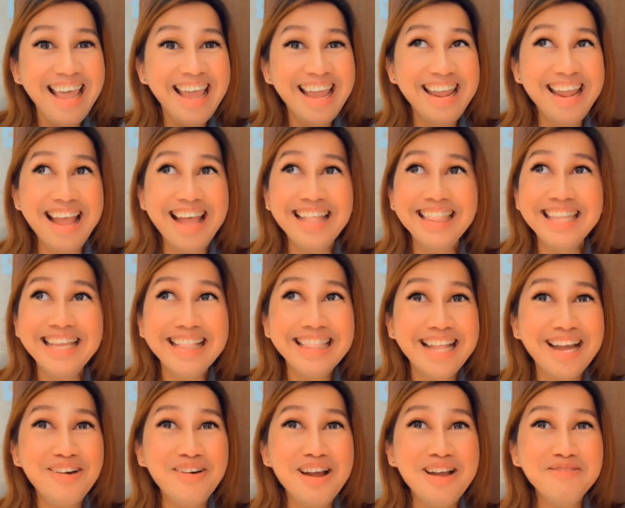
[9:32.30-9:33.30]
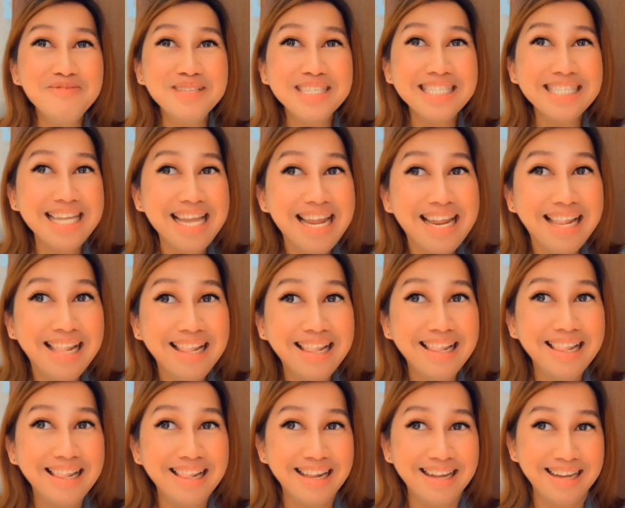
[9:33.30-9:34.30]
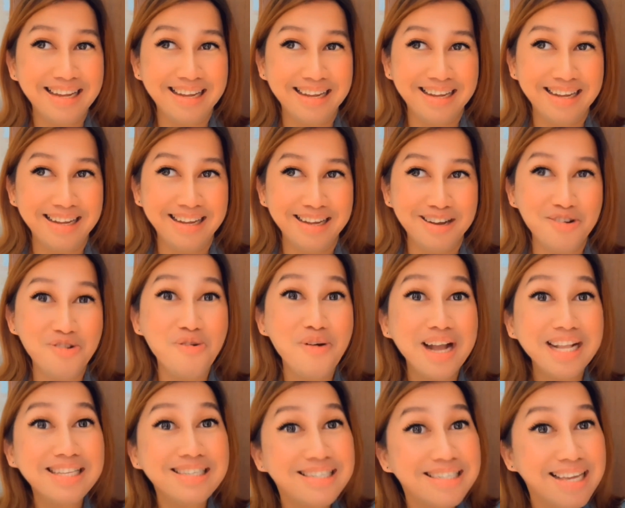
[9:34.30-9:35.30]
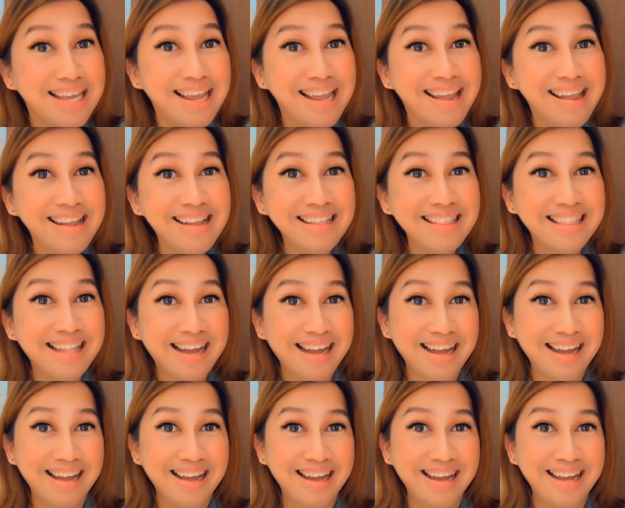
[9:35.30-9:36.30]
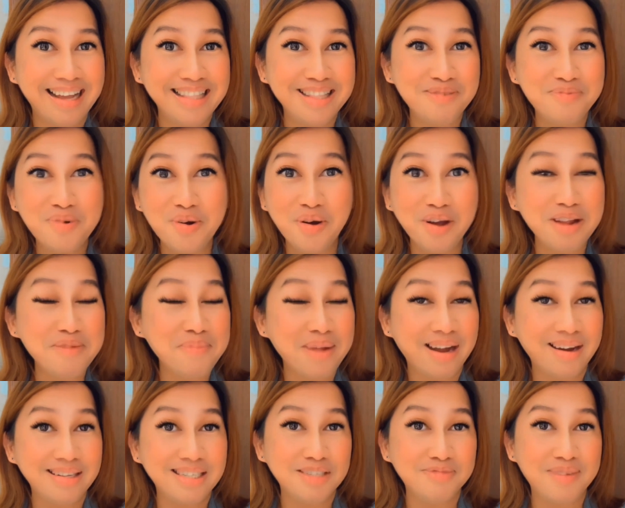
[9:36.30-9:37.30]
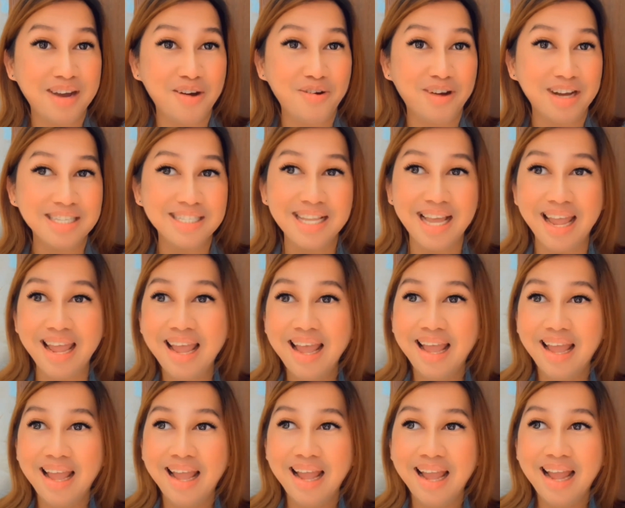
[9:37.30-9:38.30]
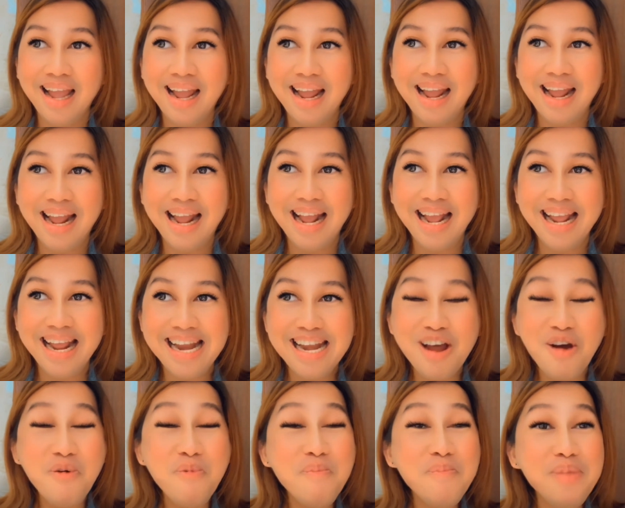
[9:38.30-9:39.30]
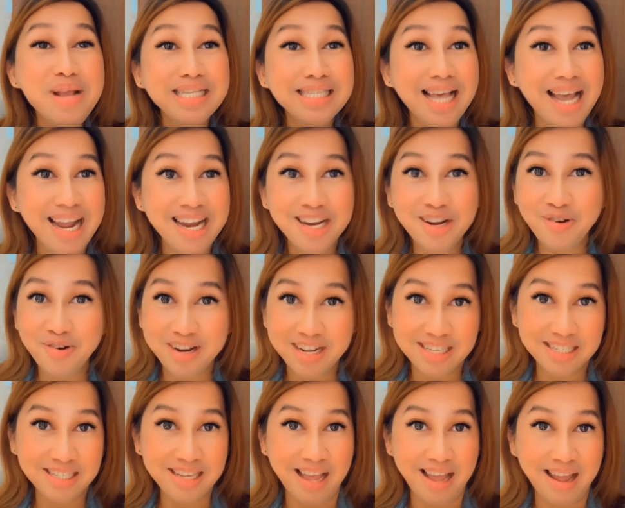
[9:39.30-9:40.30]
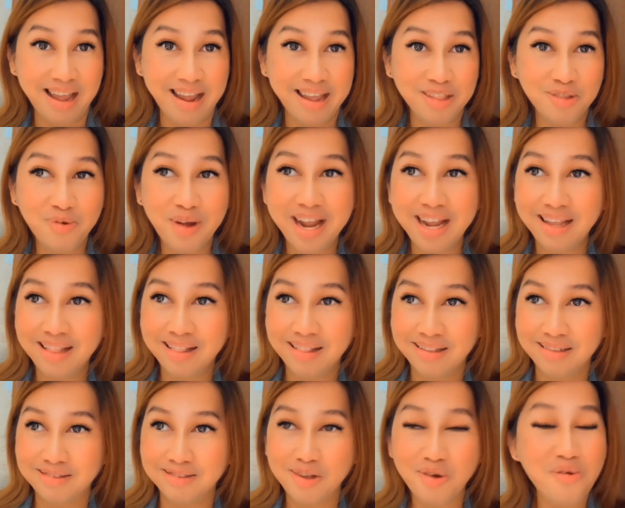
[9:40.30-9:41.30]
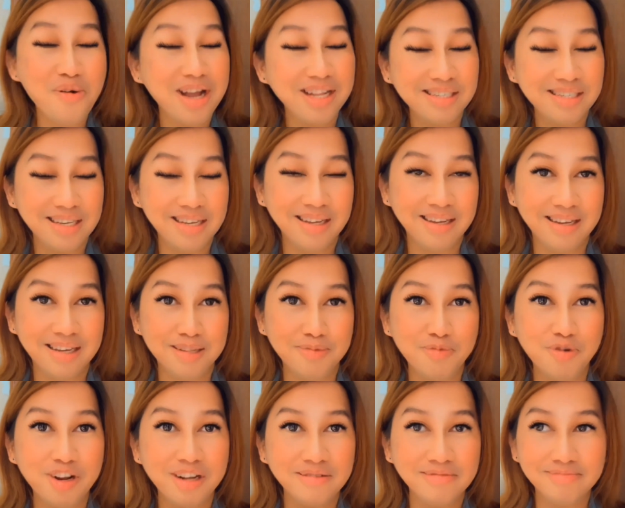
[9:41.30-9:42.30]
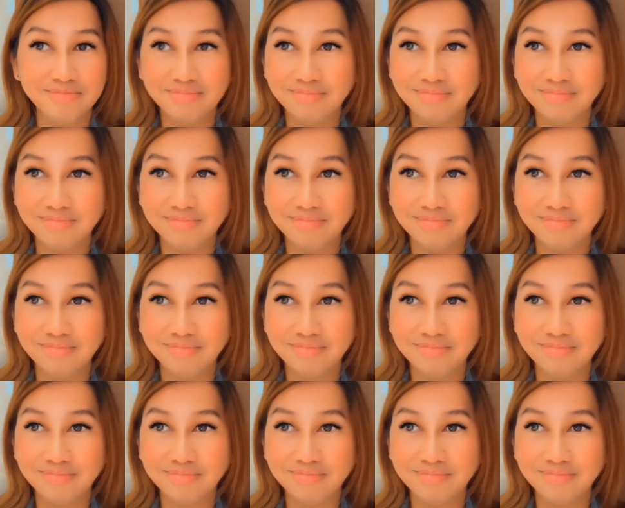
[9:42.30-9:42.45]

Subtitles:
Yeah, until now, I'm still watching the Broken Marriage Vow kasi naumpisahan ko na siya. And while watching it, murang